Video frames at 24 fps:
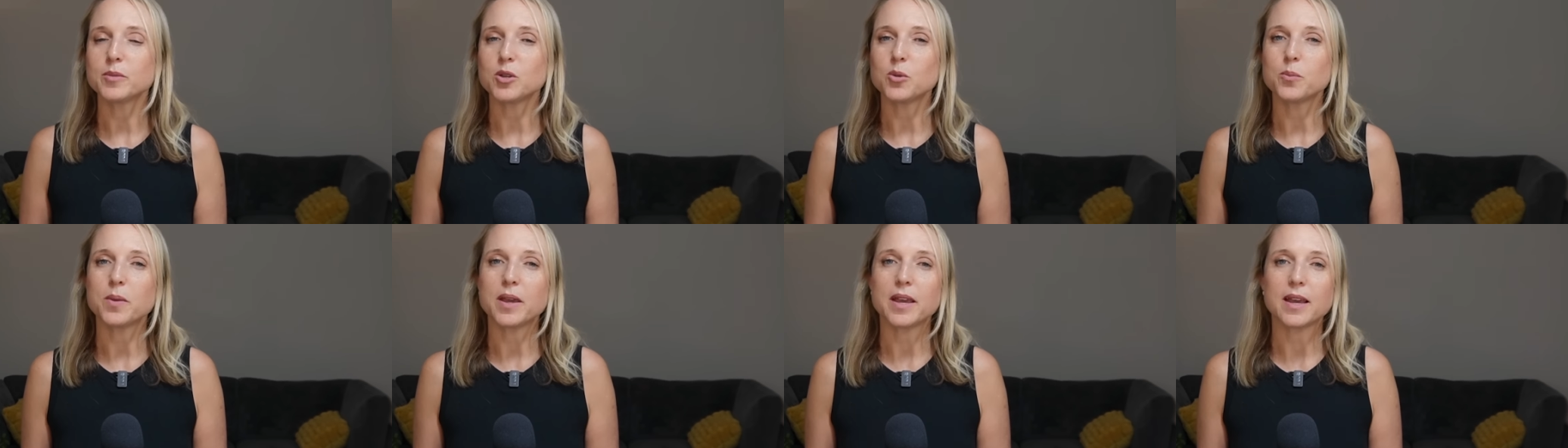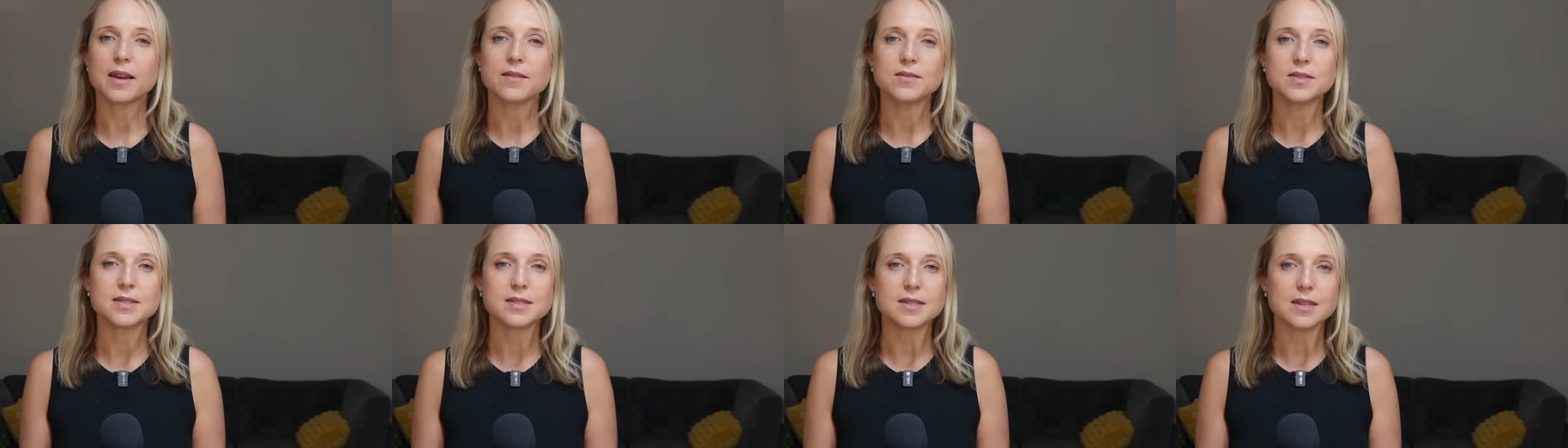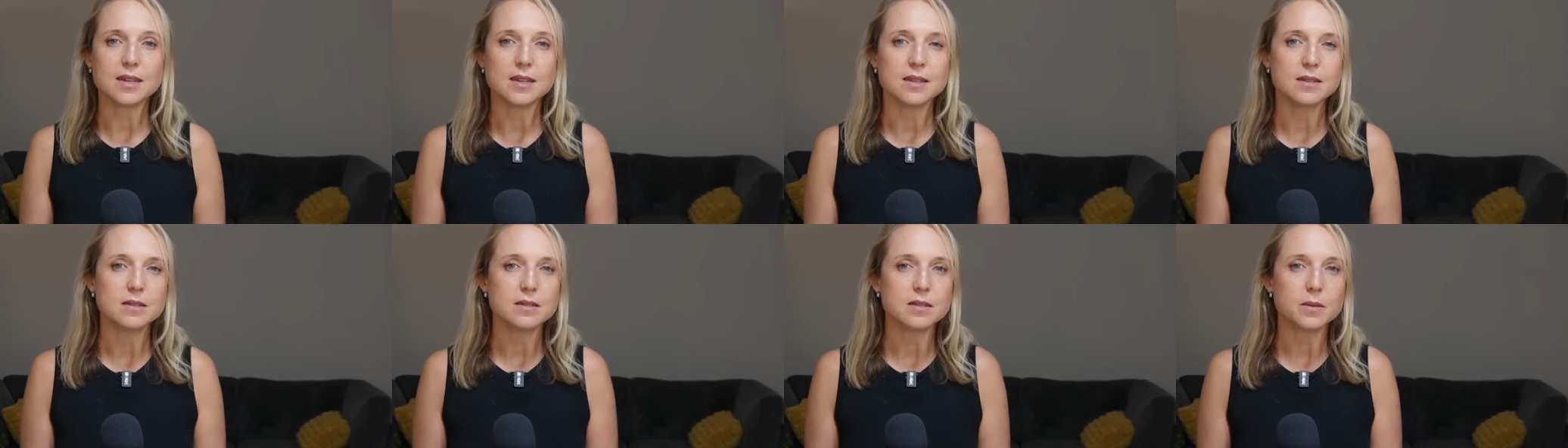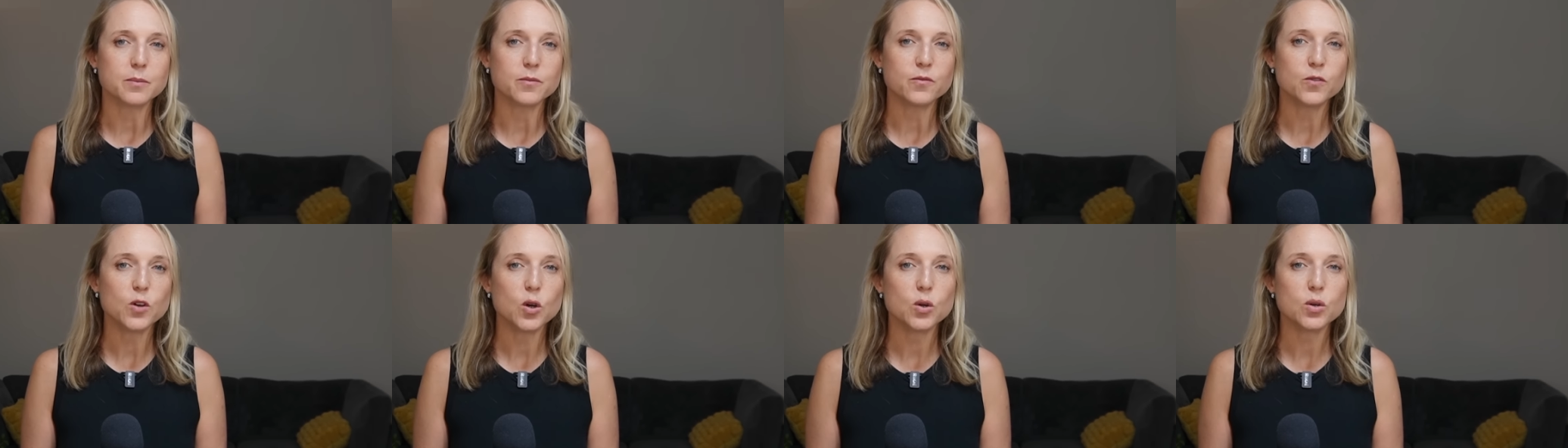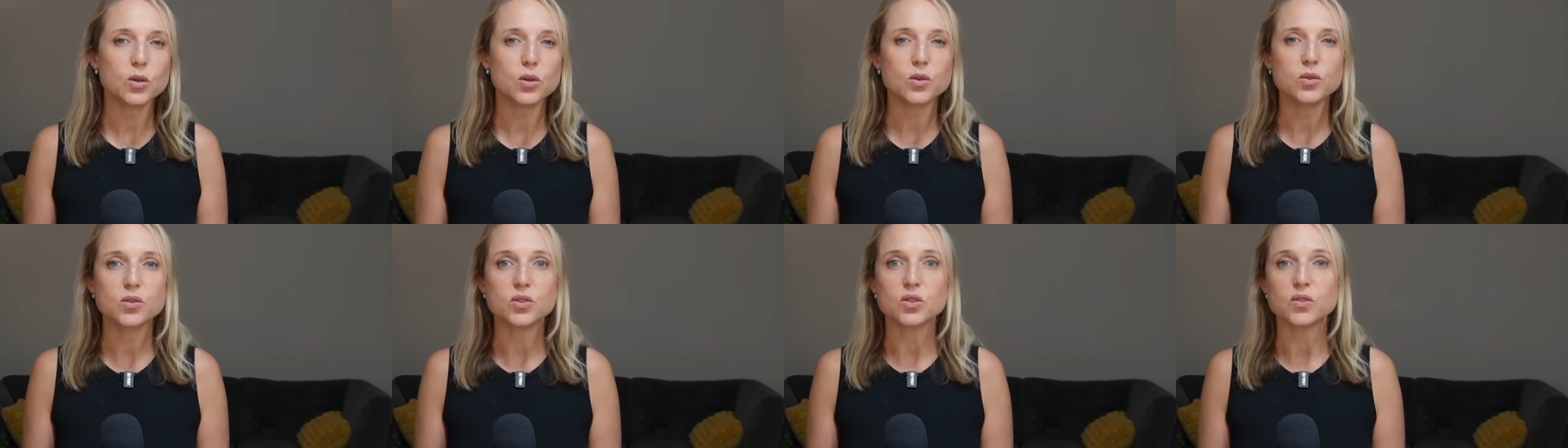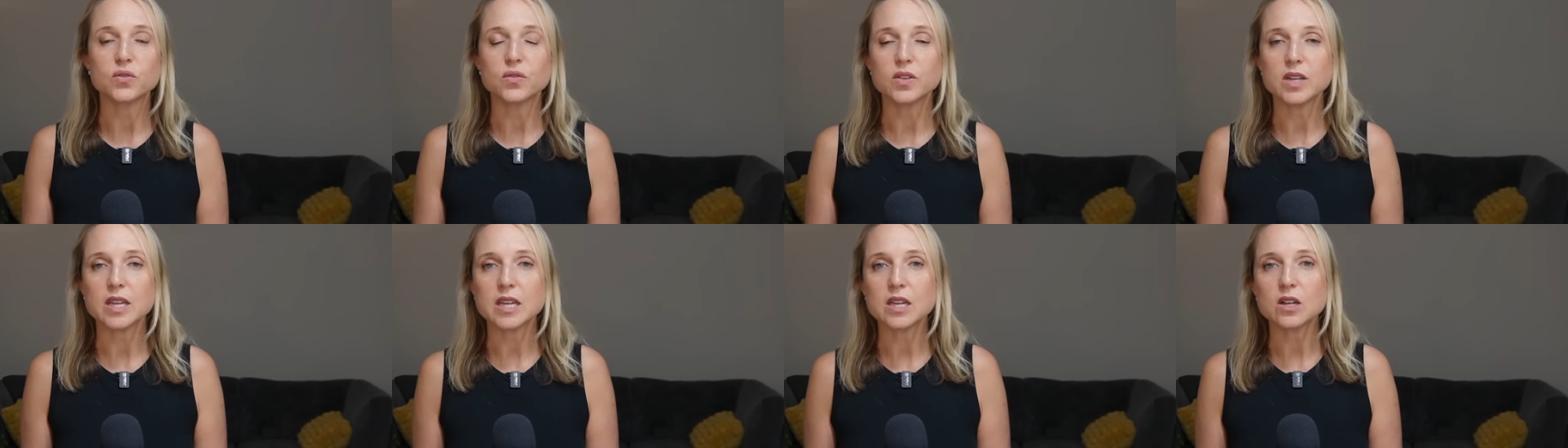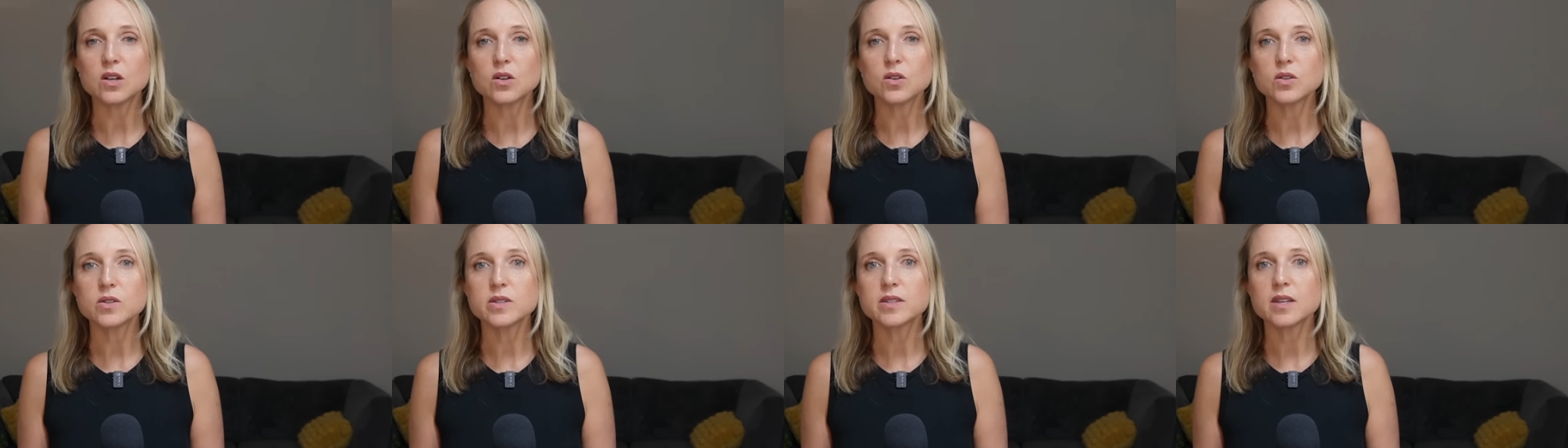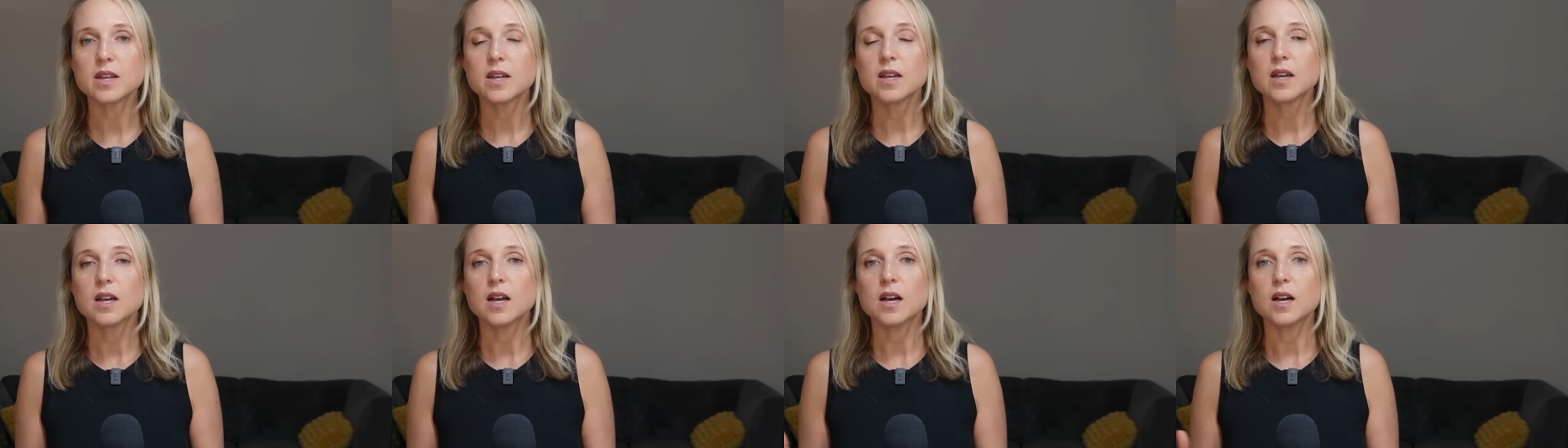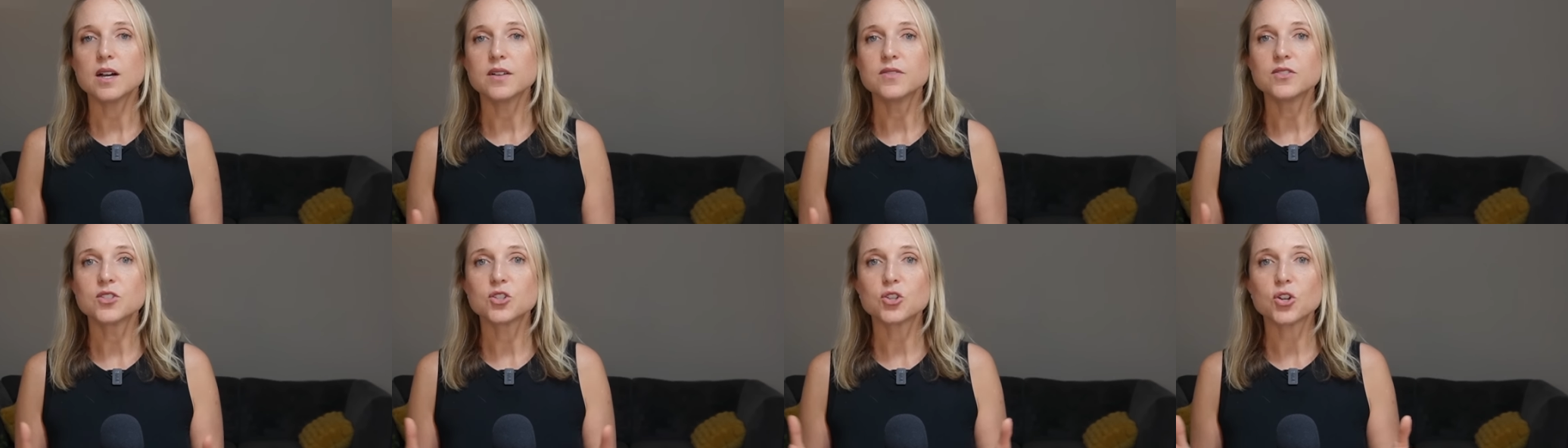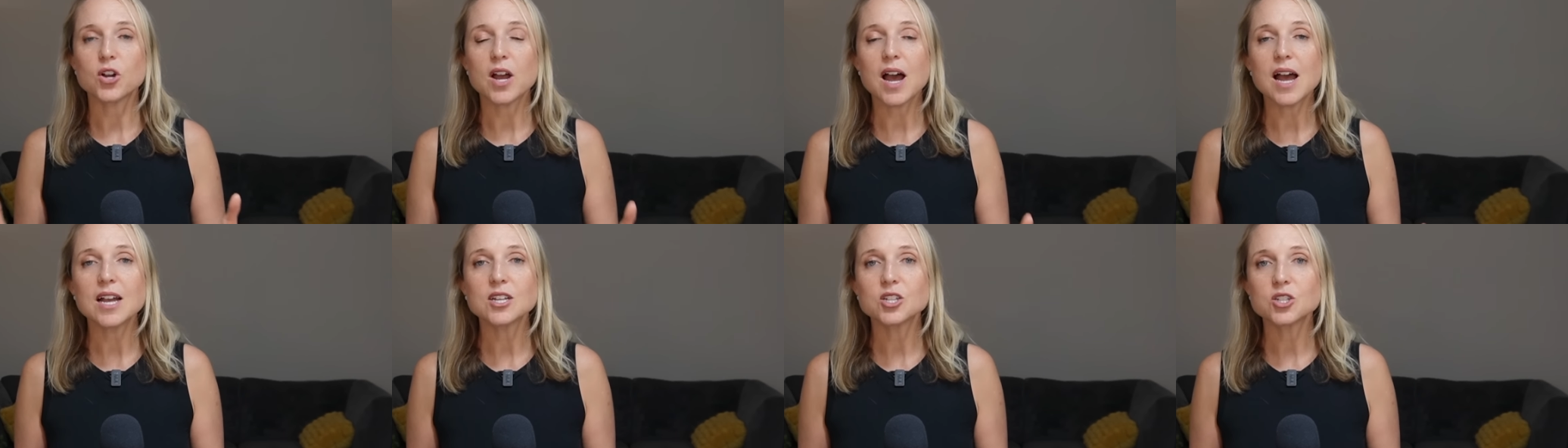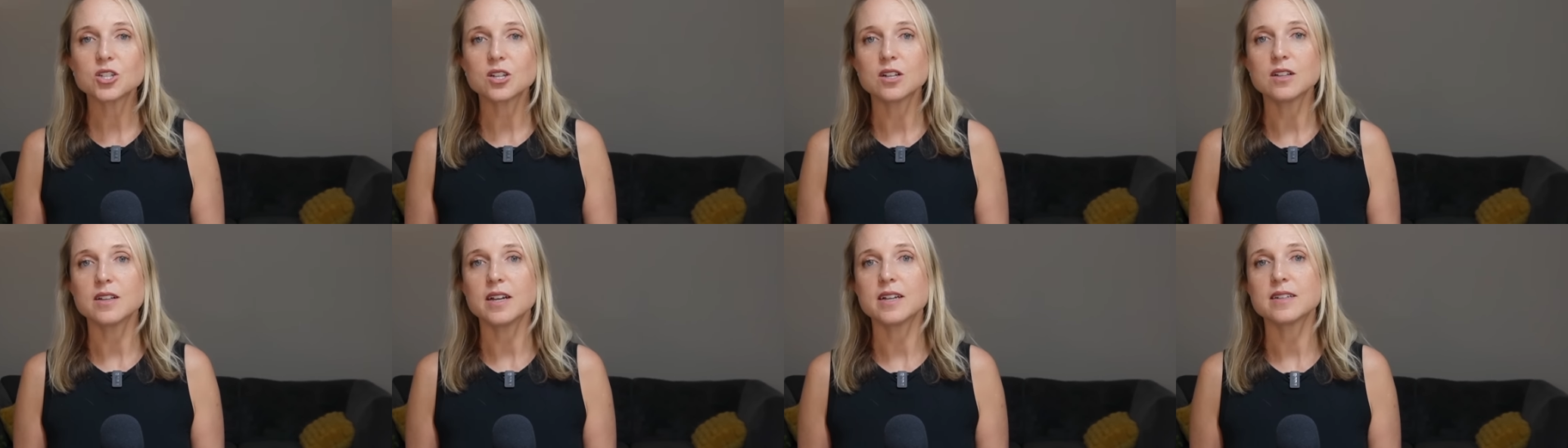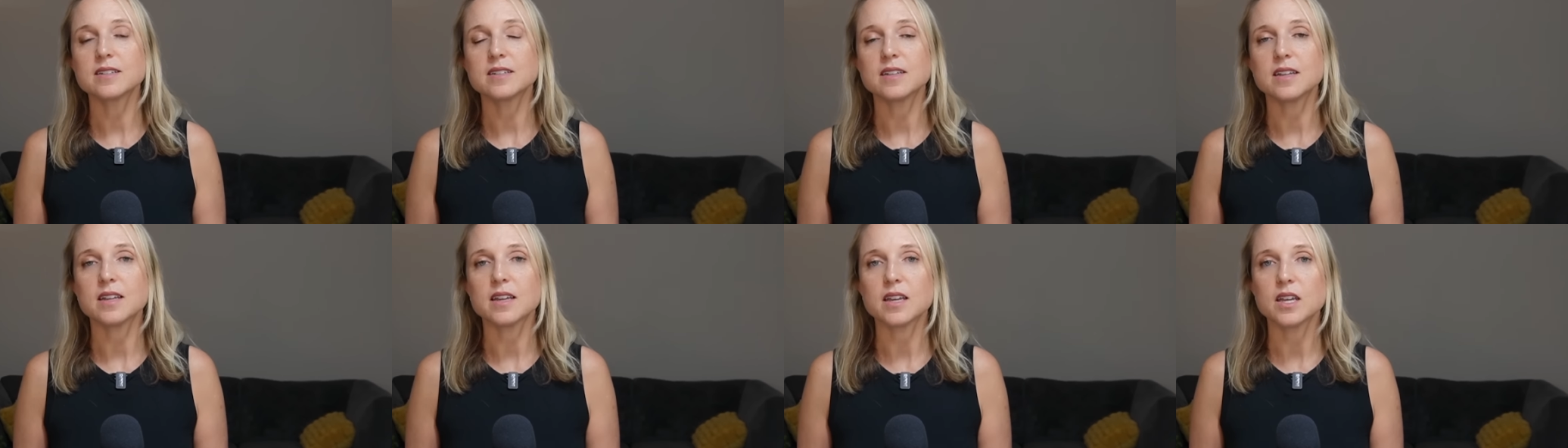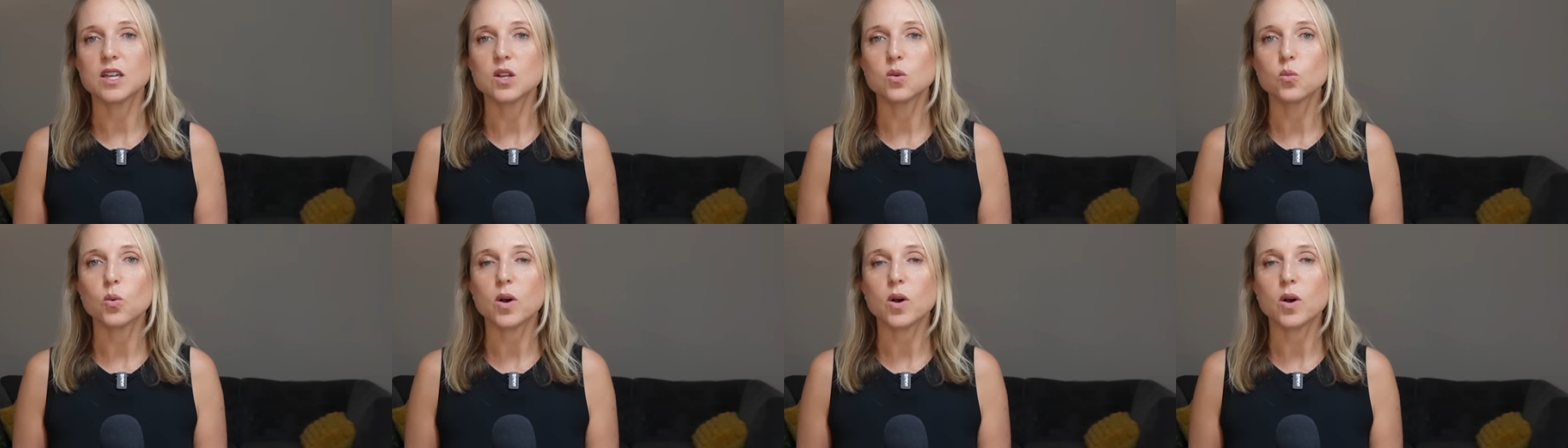You may have seen some photos or videos of trash collecting in